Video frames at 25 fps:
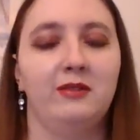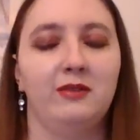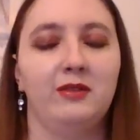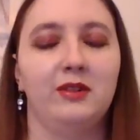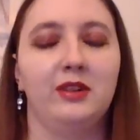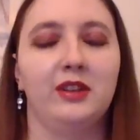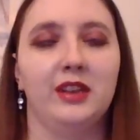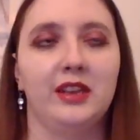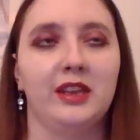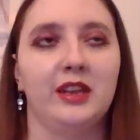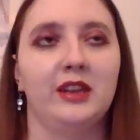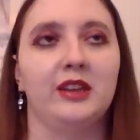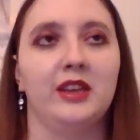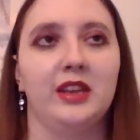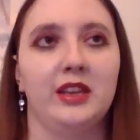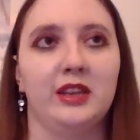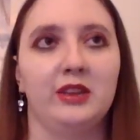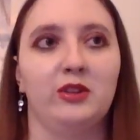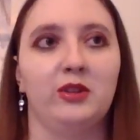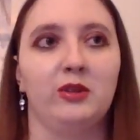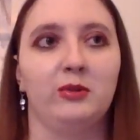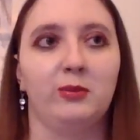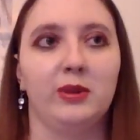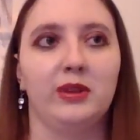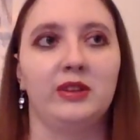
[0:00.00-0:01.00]
really on the
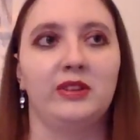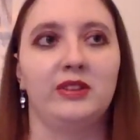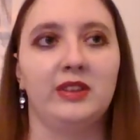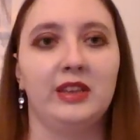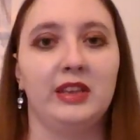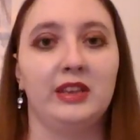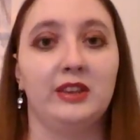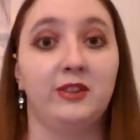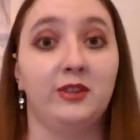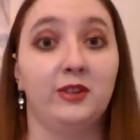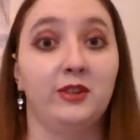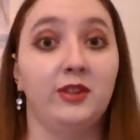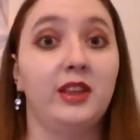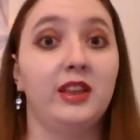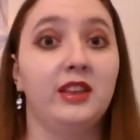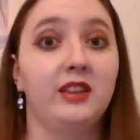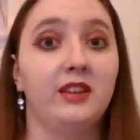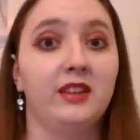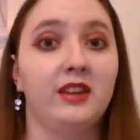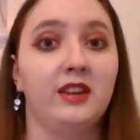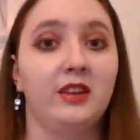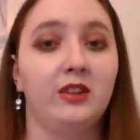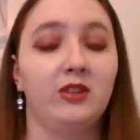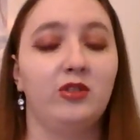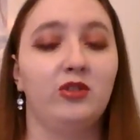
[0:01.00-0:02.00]
edge of my seat so they
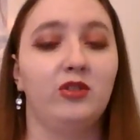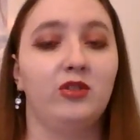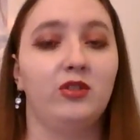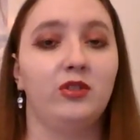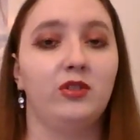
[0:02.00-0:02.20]
did a